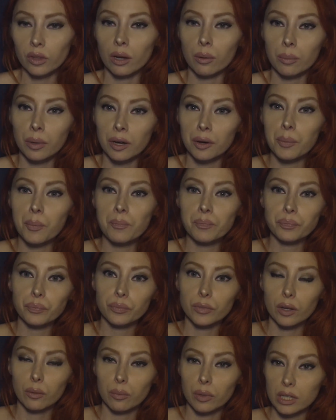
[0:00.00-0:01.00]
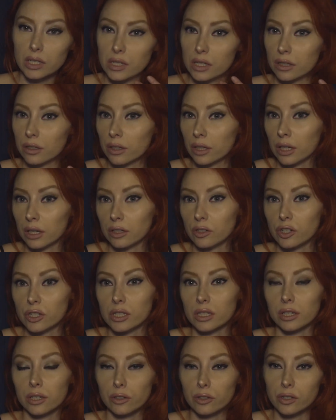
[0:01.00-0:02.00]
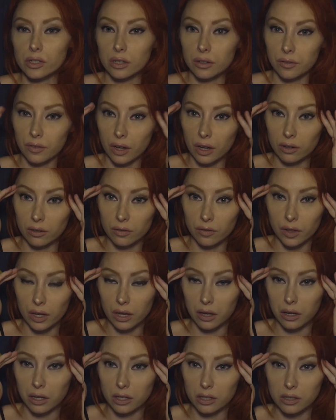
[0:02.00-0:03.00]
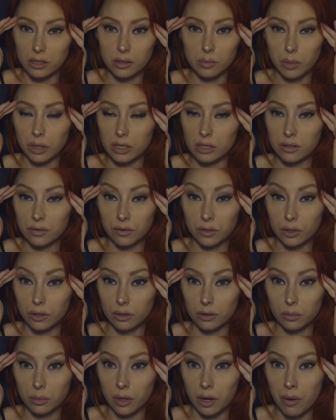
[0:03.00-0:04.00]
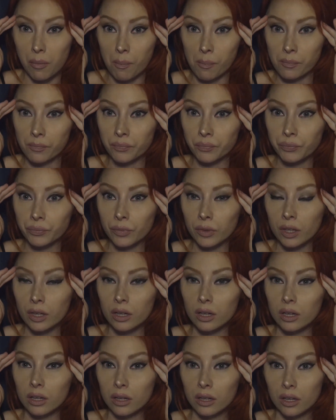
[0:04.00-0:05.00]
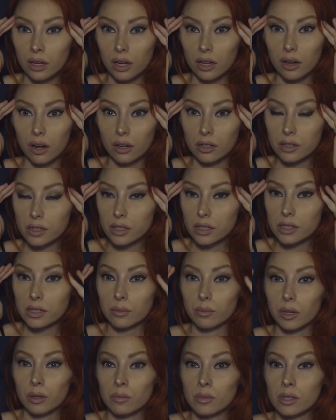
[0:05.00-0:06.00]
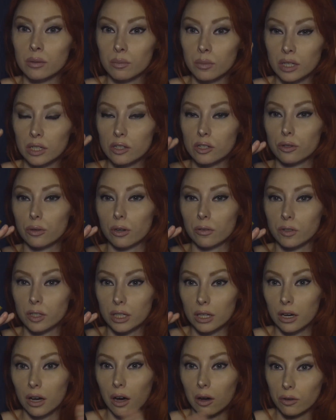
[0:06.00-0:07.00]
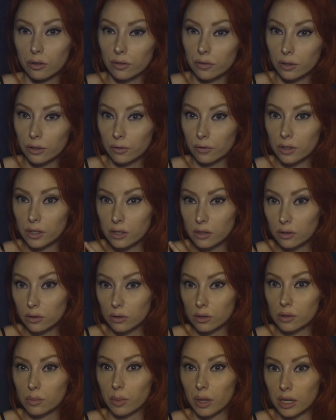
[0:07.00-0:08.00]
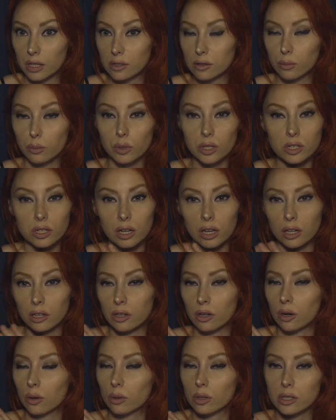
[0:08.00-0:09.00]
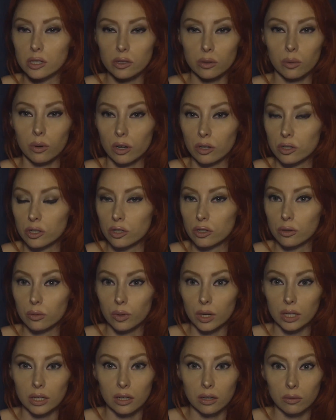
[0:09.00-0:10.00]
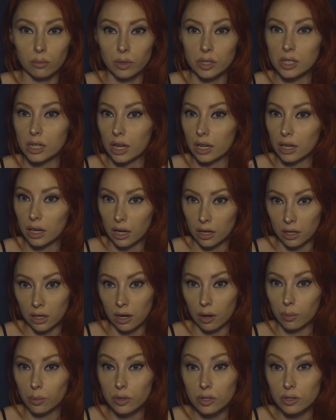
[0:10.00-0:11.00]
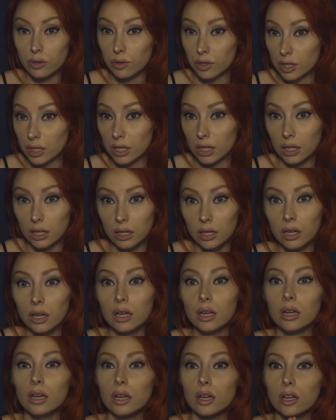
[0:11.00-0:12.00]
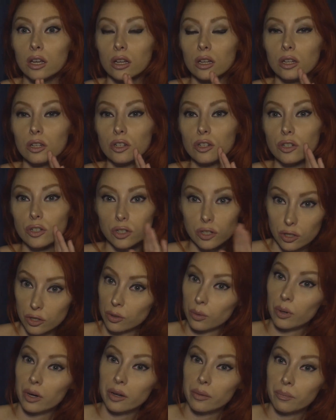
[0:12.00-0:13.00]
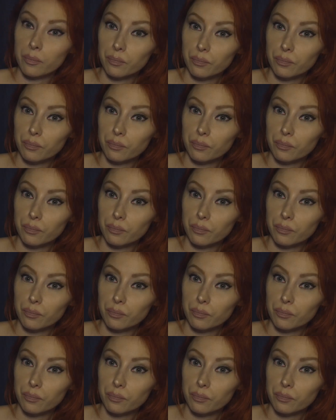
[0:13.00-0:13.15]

But basically, just get yourself out of that headspace for a little bit. And honestly, sometimes it means you have to get out of your physical space, which I know is so hard to do right now, but take any opportunity to do it.